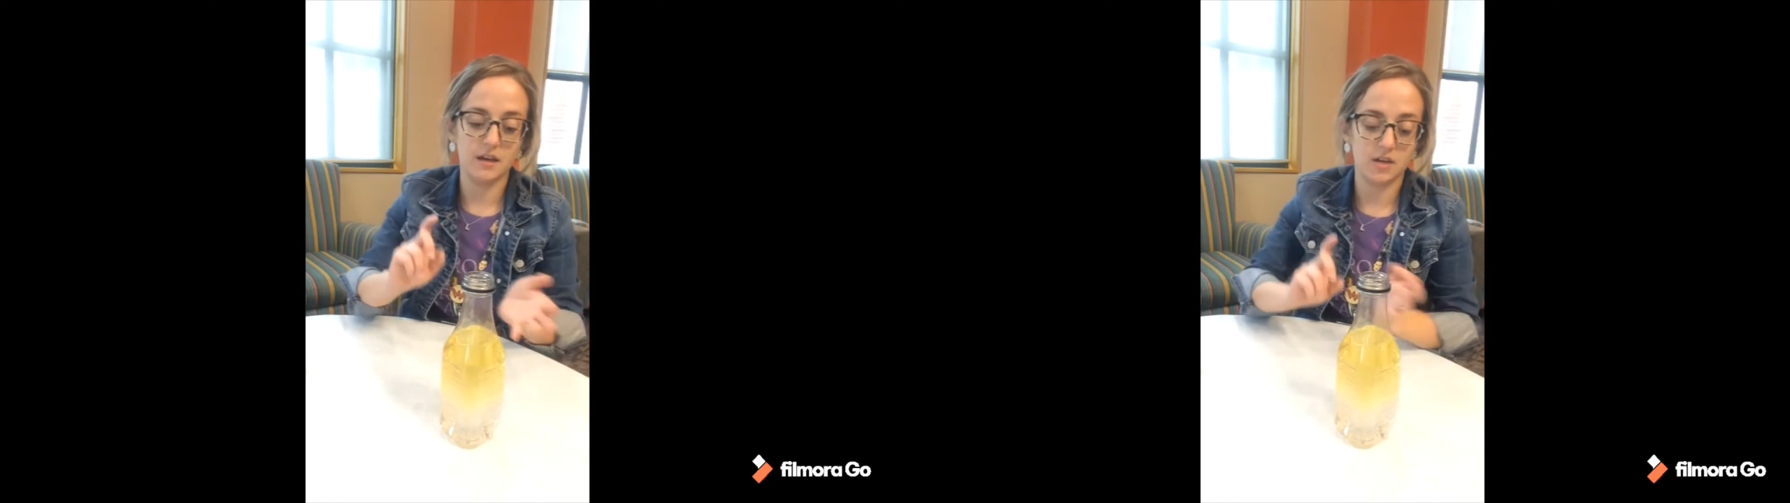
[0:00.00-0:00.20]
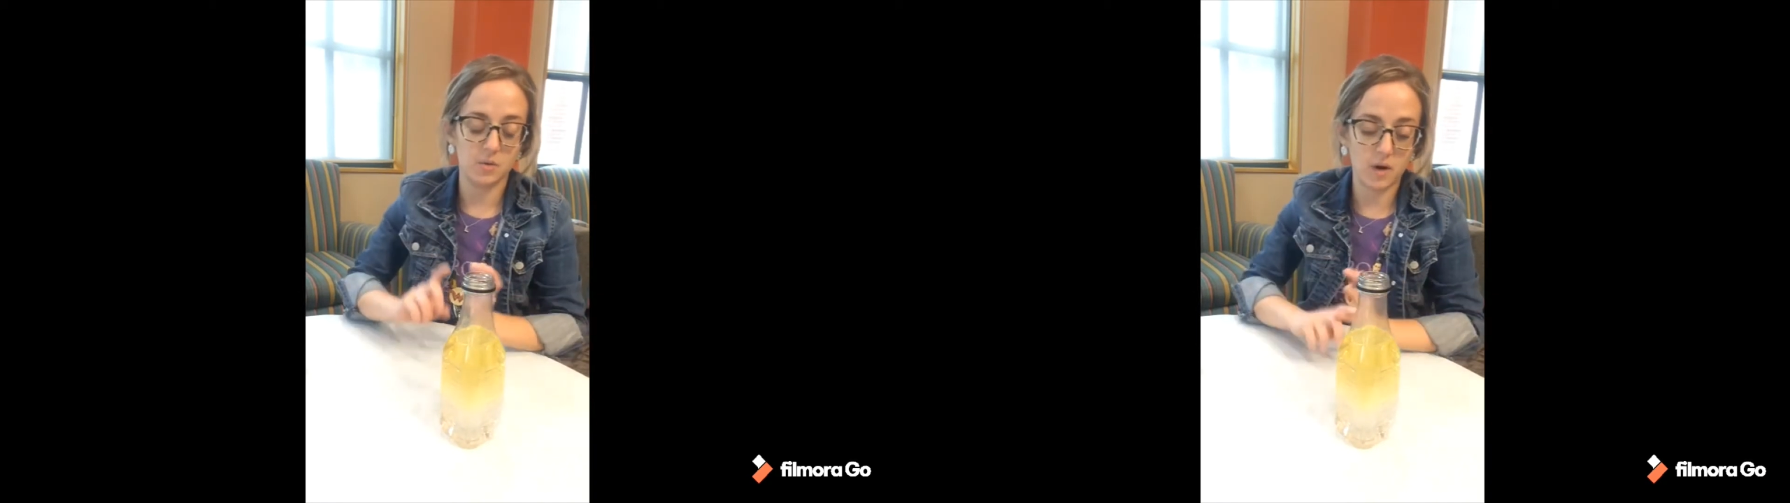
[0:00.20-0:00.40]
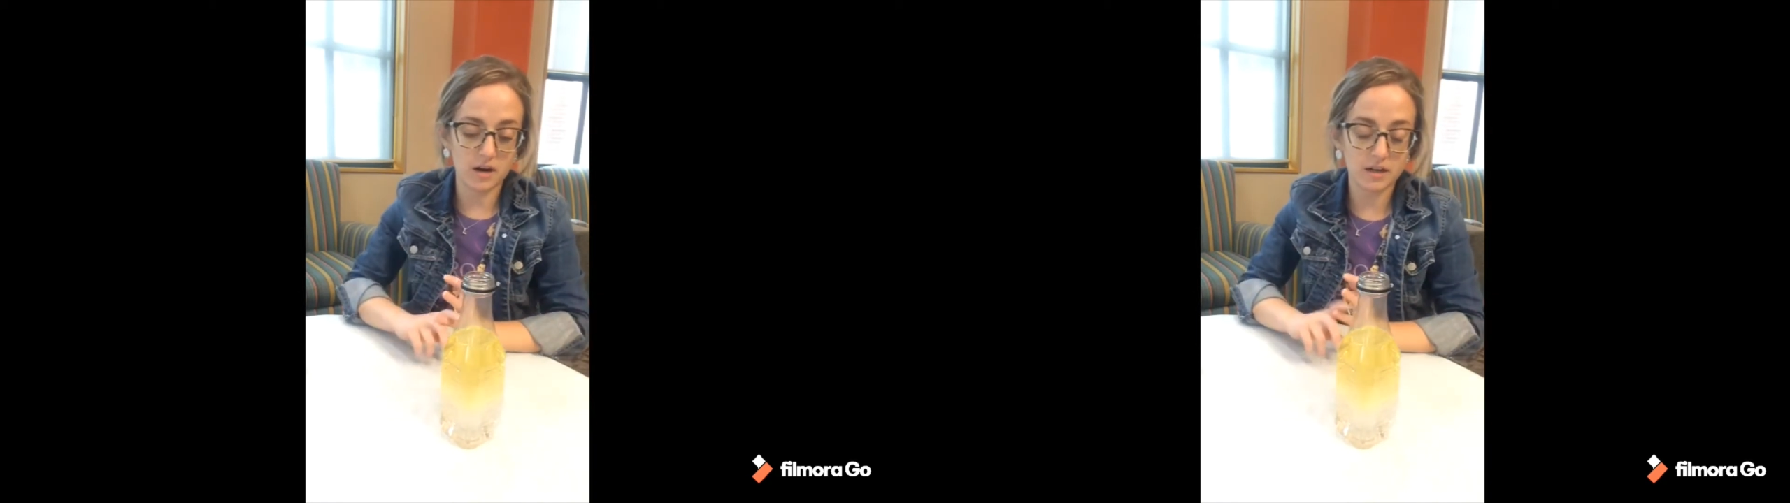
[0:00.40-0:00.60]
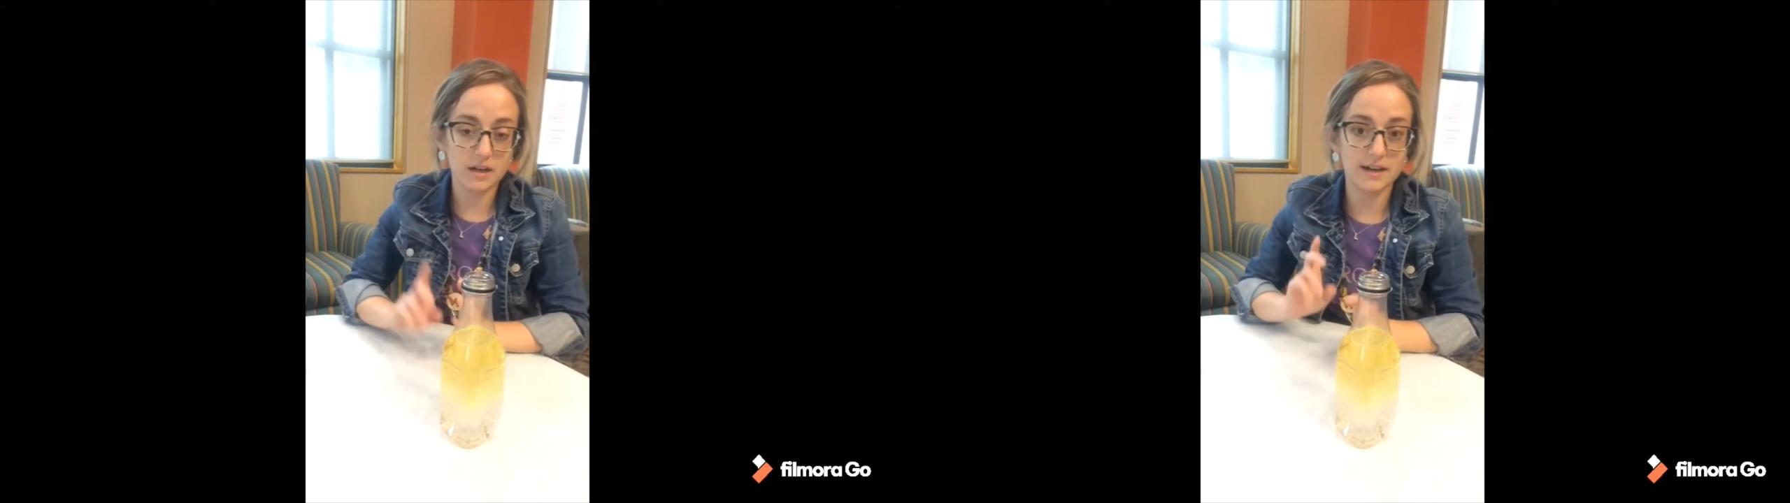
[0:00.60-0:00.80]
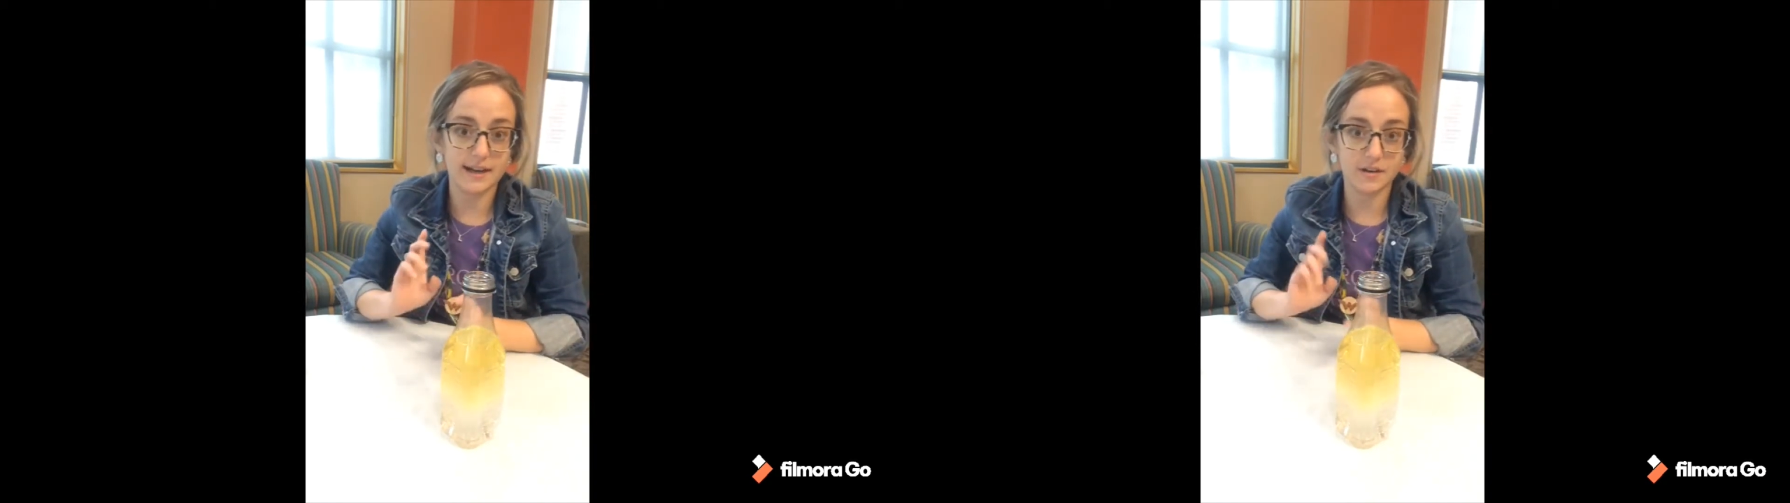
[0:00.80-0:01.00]
your water
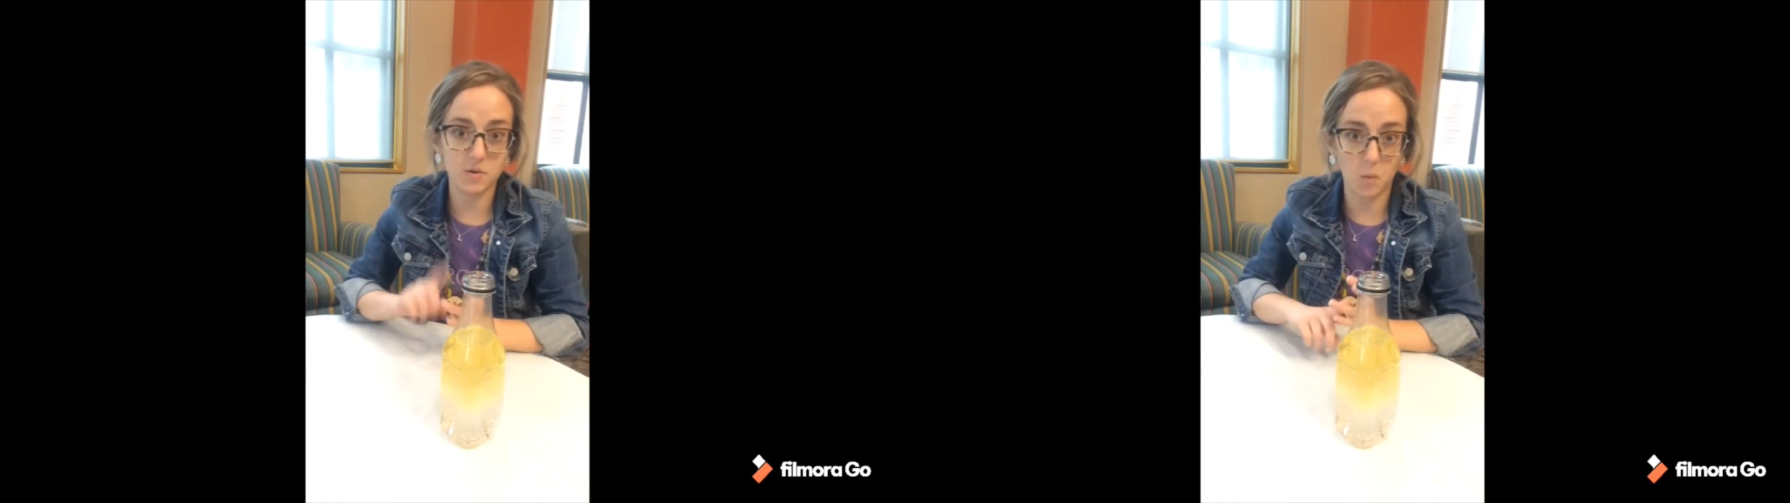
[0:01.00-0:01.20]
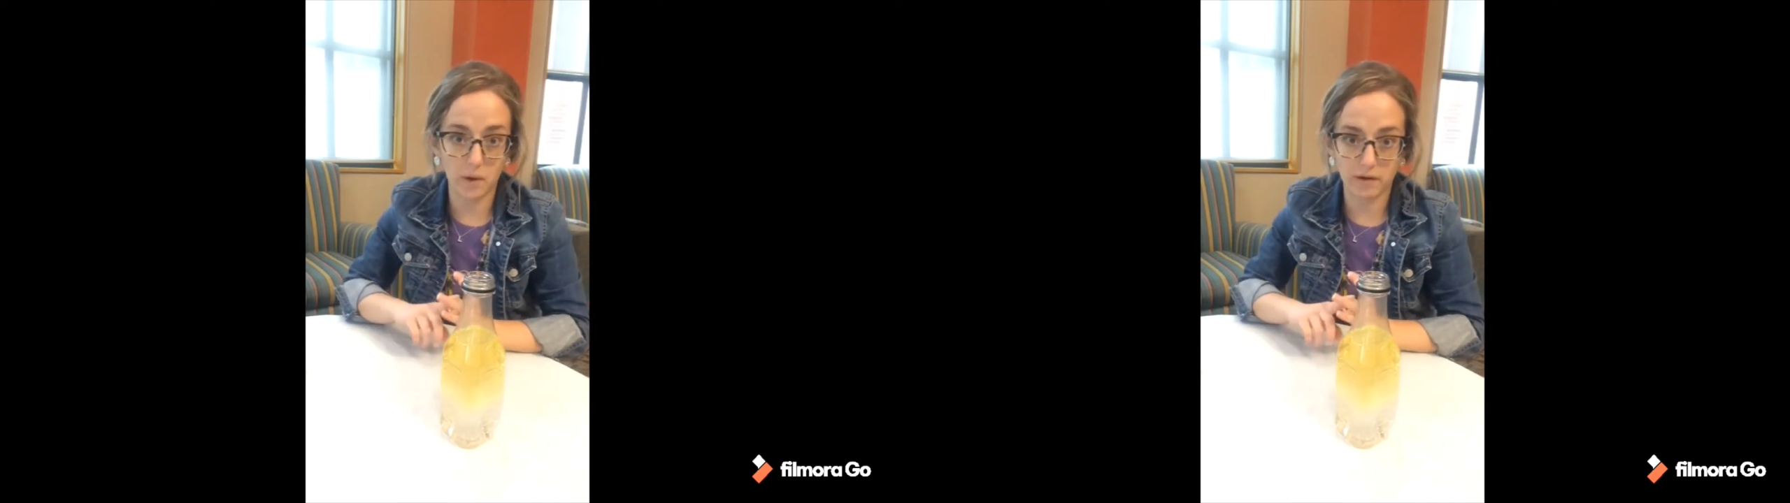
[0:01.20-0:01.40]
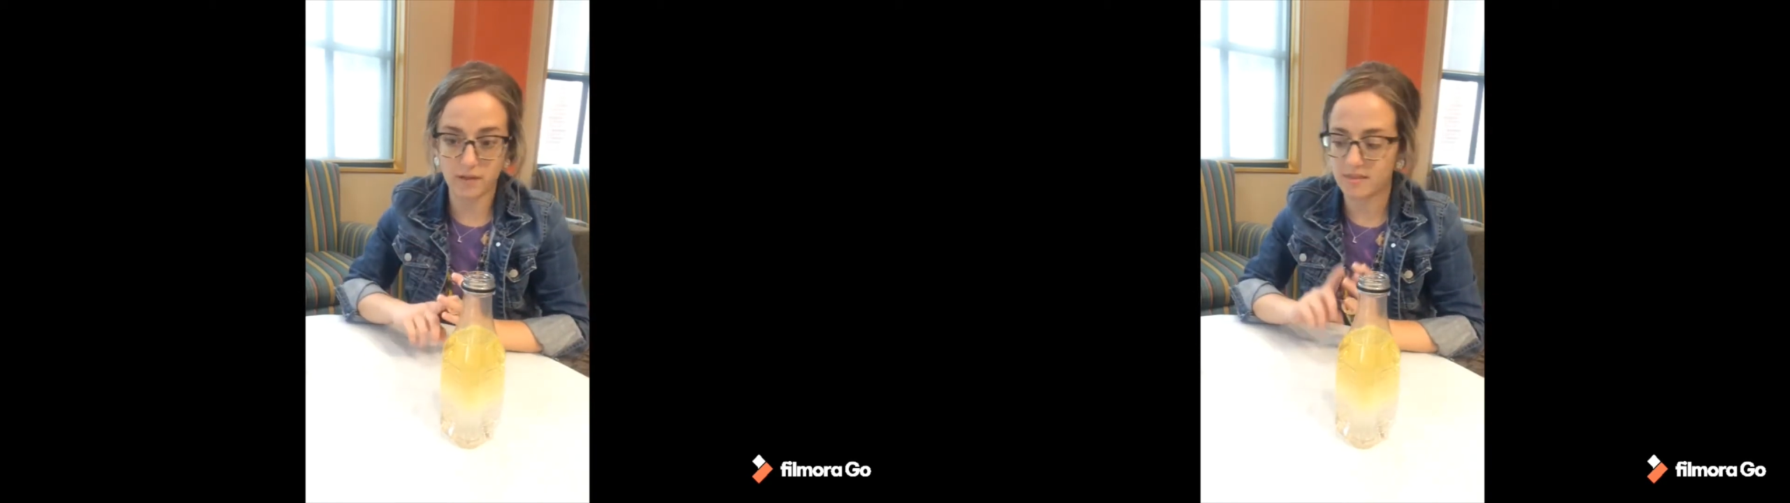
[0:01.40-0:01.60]
and your oil,